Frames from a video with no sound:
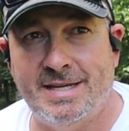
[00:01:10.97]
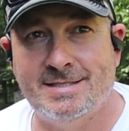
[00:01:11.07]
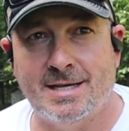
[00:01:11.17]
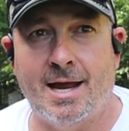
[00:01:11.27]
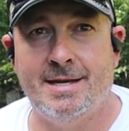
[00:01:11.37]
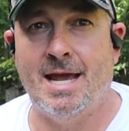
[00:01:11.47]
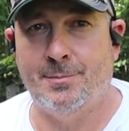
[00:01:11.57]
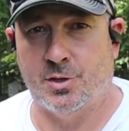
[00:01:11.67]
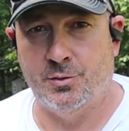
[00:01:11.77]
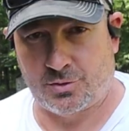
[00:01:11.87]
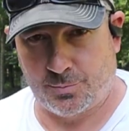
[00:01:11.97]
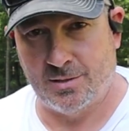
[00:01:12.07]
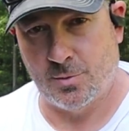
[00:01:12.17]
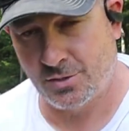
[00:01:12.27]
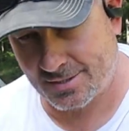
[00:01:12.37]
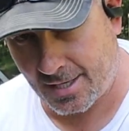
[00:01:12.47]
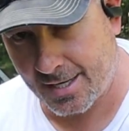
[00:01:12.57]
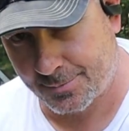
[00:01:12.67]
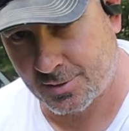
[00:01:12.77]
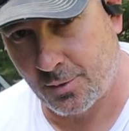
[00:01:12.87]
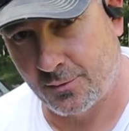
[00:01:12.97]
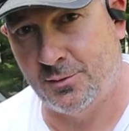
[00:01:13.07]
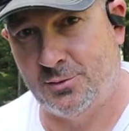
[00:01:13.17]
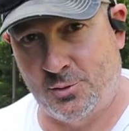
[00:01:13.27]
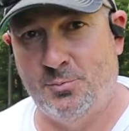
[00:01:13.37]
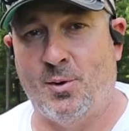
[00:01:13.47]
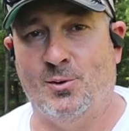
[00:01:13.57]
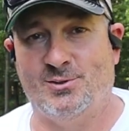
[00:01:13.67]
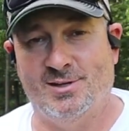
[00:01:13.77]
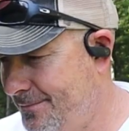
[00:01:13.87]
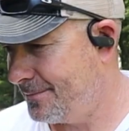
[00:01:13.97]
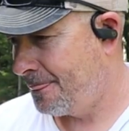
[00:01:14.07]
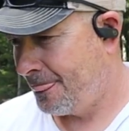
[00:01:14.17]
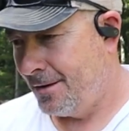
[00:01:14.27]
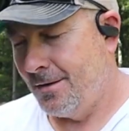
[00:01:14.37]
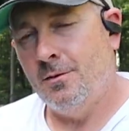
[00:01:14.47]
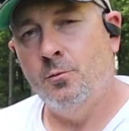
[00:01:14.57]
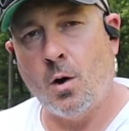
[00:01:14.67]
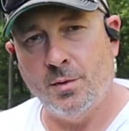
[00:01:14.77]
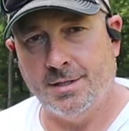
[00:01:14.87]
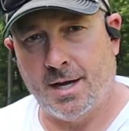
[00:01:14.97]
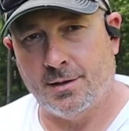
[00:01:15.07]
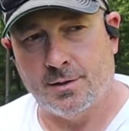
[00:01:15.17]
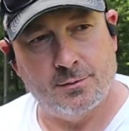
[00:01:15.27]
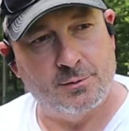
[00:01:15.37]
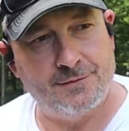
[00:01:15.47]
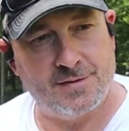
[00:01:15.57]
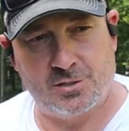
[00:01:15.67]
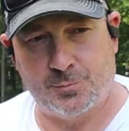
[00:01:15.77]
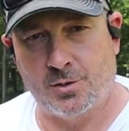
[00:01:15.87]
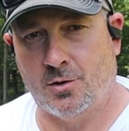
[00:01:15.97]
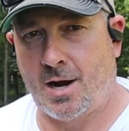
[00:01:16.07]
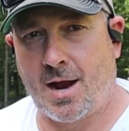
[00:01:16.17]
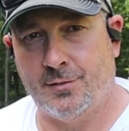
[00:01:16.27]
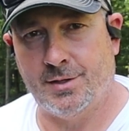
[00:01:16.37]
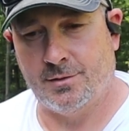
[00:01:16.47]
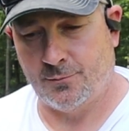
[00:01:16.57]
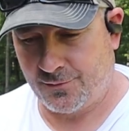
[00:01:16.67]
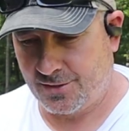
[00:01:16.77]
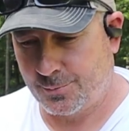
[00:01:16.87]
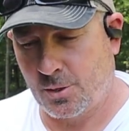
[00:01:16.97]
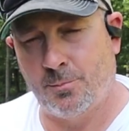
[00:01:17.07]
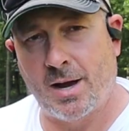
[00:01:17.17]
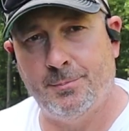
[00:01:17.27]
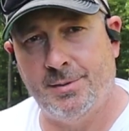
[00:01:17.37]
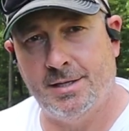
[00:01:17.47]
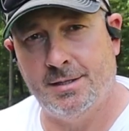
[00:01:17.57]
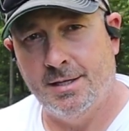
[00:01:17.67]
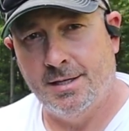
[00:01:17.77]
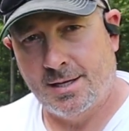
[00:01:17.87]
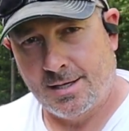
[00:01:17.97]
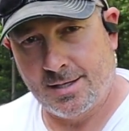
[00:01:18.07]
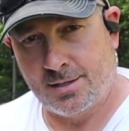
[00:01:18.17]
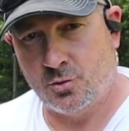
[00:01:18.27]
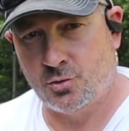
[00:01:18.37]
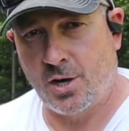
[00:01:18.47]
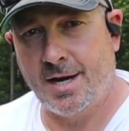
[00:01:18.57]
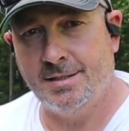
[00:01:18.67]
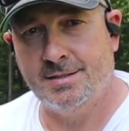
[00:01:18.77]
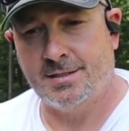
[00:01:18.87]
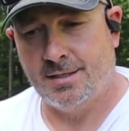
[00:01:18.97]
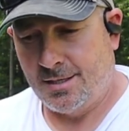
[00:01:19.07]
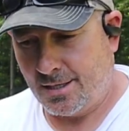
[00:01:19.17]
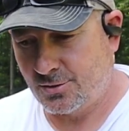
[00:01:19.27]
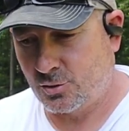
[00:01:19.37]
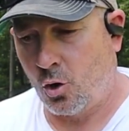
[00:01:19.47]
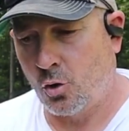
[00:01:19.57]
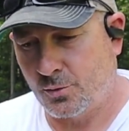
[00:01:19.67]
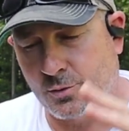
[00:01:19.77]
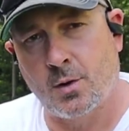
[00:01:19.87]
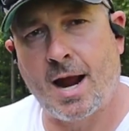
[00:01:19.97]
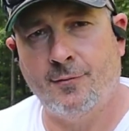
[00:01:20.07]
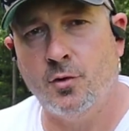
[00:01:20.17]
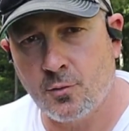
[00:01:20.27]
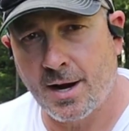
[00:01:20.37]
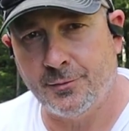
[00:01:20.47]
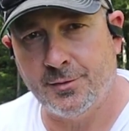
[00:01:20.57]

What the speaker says: exciting episode. This will be the most exciting episode of the 2 parts. What we done, we finished putting our gravel in. We finished putting our pipe in, getting our drains installed with gravel around